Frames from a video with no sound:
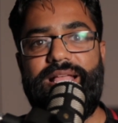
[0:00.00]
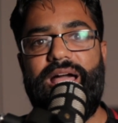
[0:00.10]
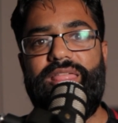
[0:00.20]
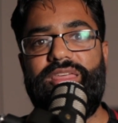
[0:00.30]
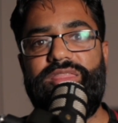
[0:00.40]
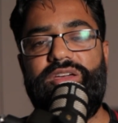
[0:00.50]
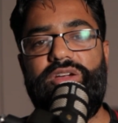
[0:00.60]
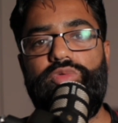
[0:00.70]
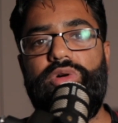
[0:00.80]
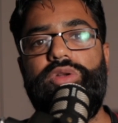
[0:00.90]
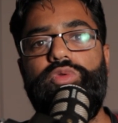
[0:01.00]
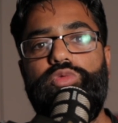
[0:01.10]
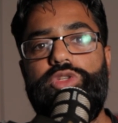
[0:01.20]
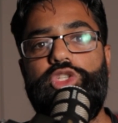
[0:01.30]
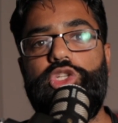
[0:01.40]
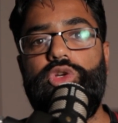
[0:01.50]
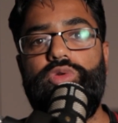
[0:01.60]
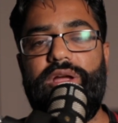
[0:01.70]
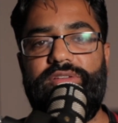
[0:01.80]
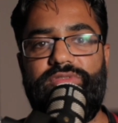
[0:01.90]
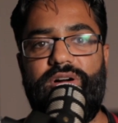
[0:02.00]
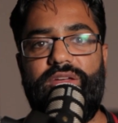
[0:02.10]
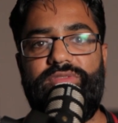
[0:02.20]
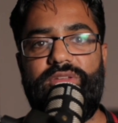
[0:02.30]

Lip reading: and the third one was 2 and 5,